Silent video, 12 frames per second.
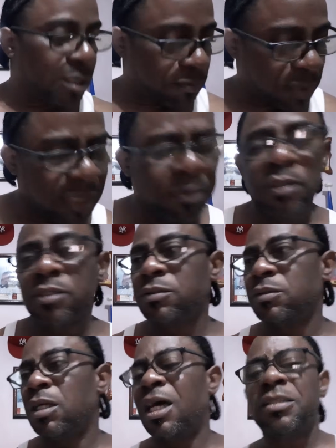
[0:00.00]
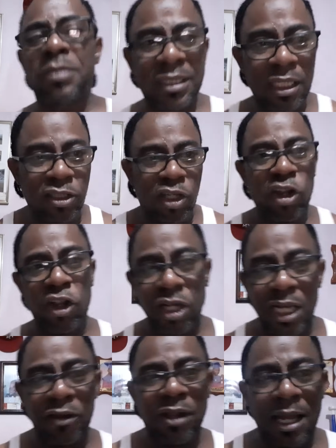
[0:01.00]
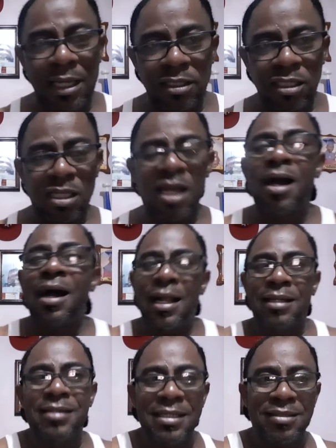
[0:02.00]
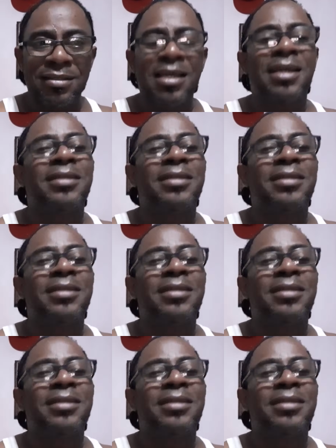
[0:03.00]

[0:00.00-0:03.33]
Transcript: People, as I told you earlier on, all this